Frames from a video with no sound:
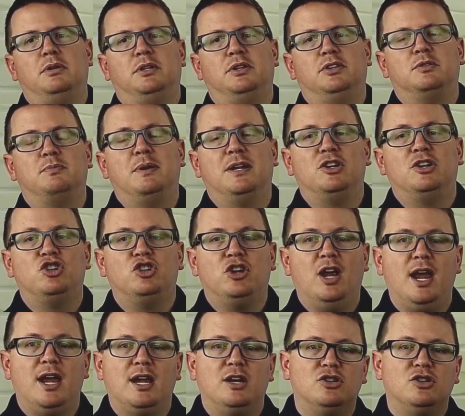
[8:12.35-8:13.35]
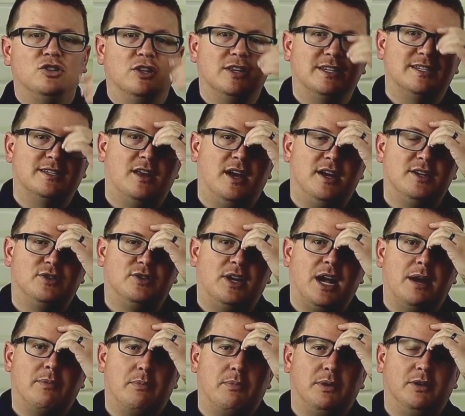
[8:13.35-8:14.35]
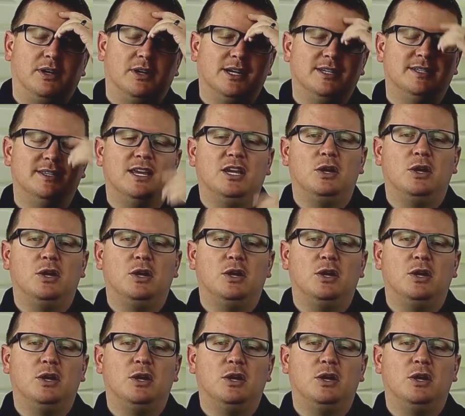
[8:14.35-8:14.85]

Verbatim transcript: but there's been a change to the slicer capabilities